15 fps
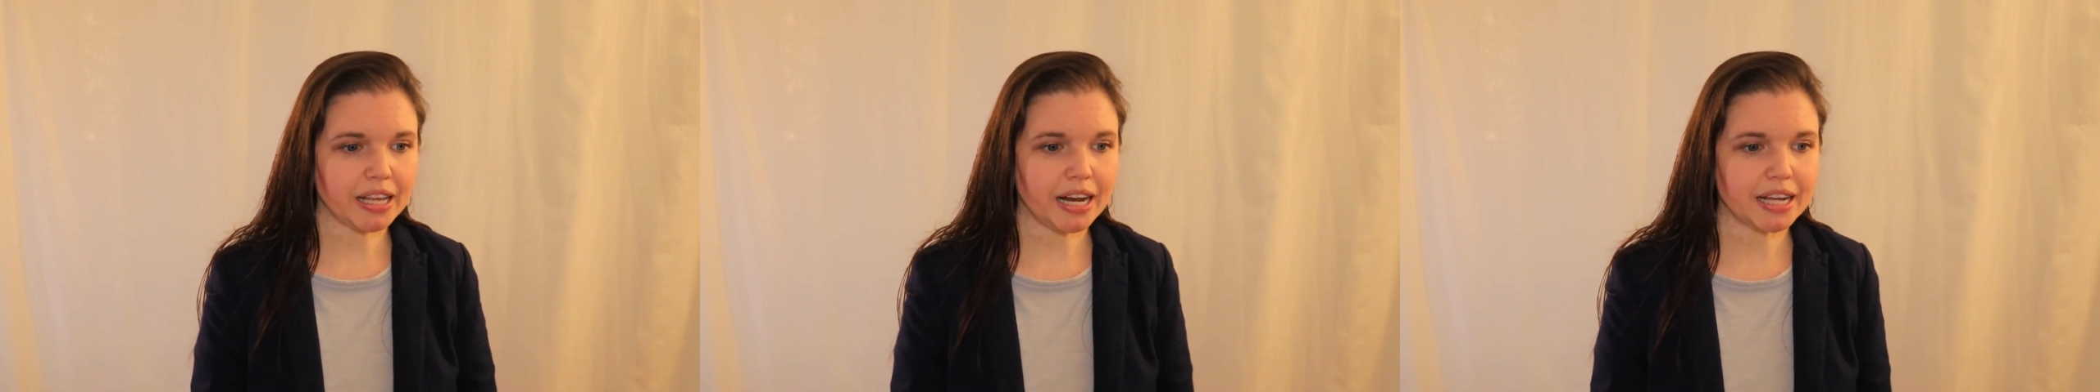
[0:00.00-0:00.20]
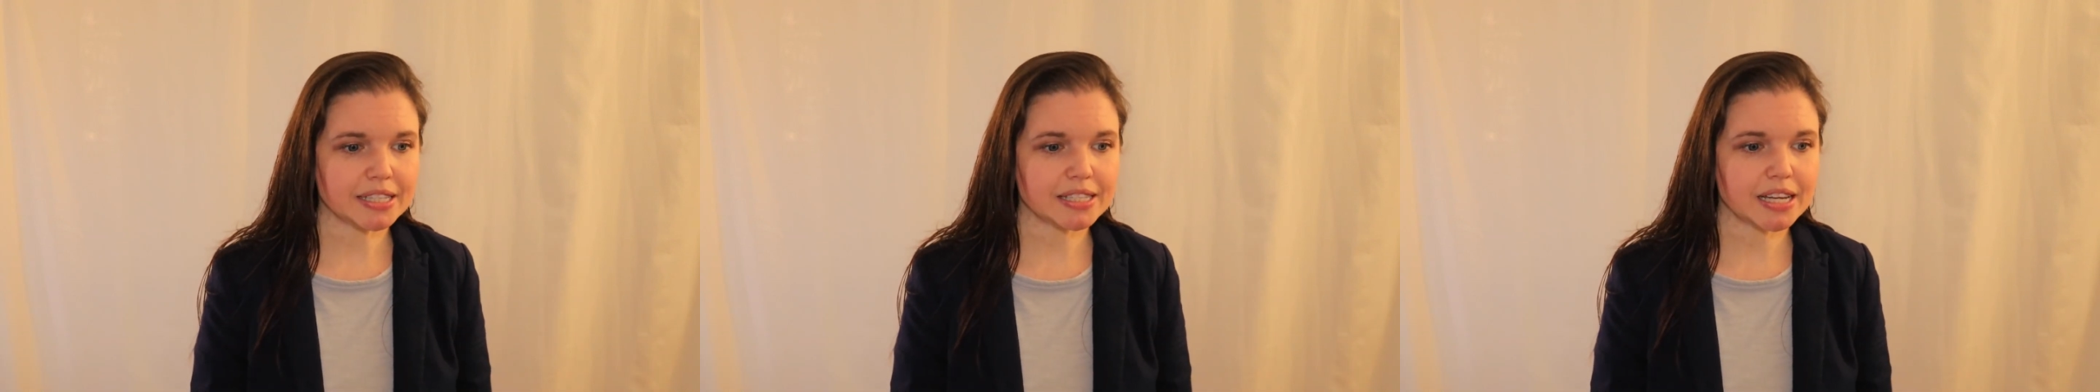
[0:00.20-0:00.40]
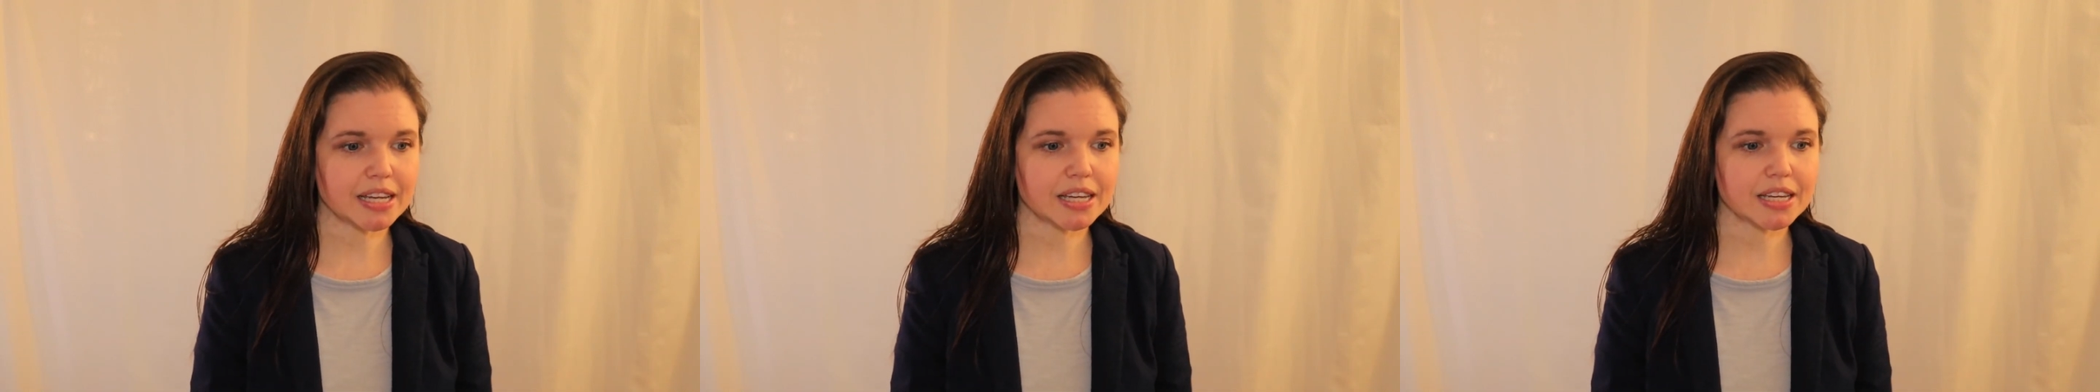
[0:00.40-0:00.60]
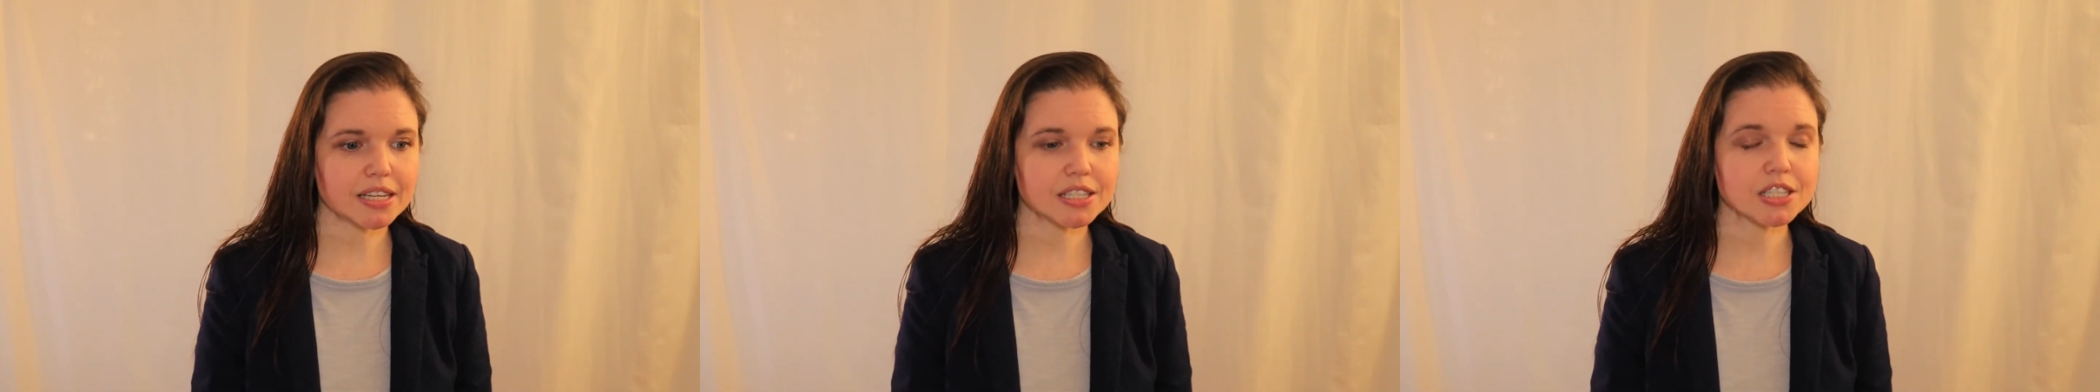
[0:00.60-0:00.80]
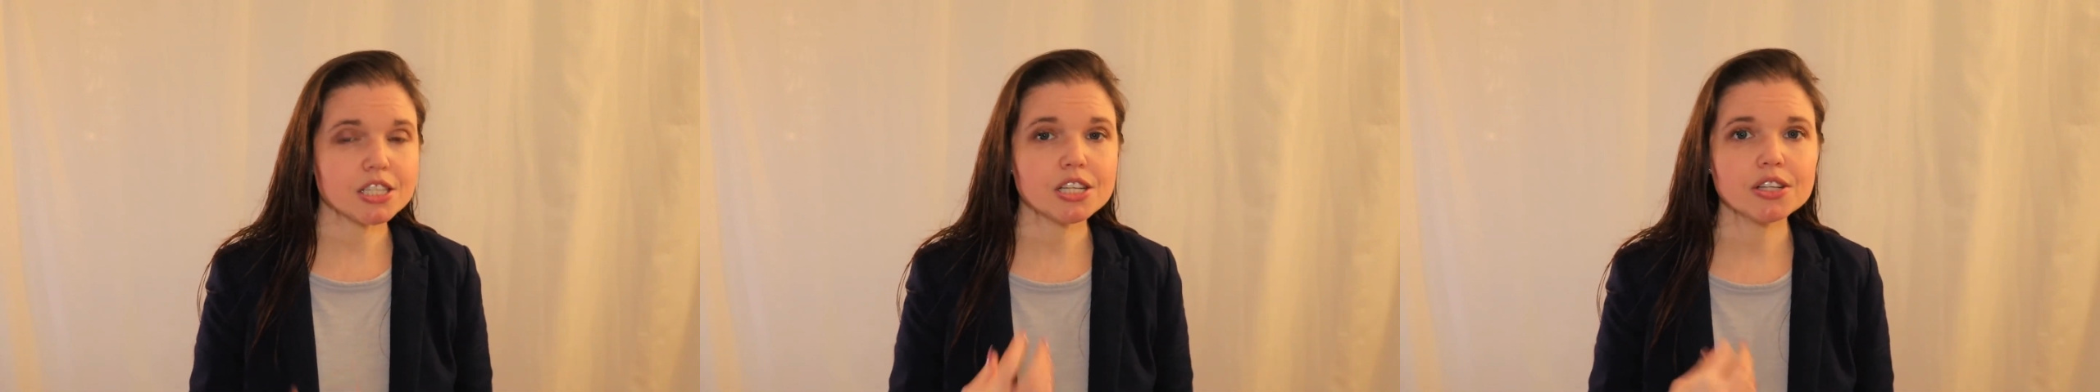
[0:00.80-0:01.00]
an essay
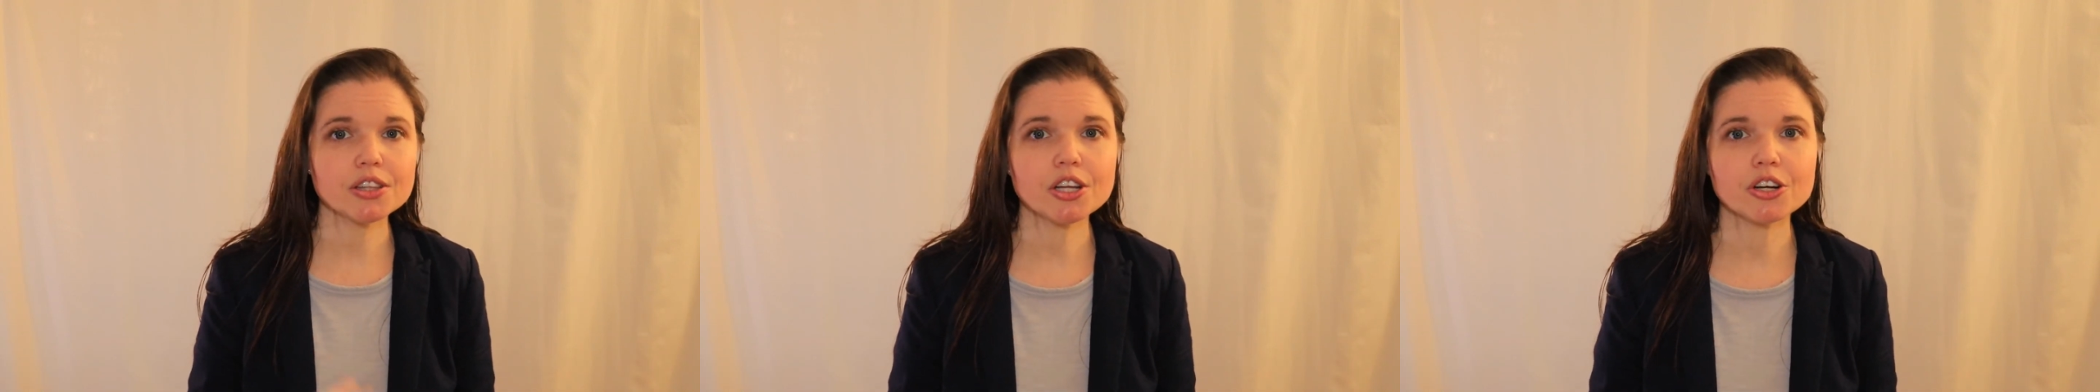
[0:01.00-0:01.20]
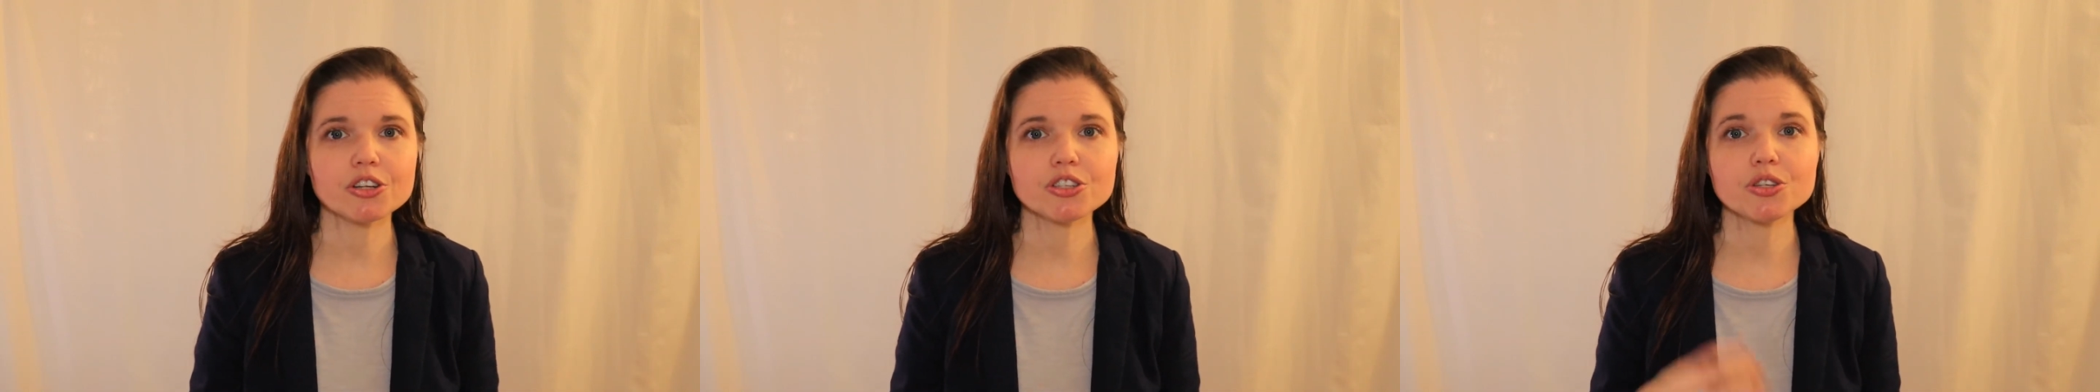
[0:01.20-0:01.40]
is to learn,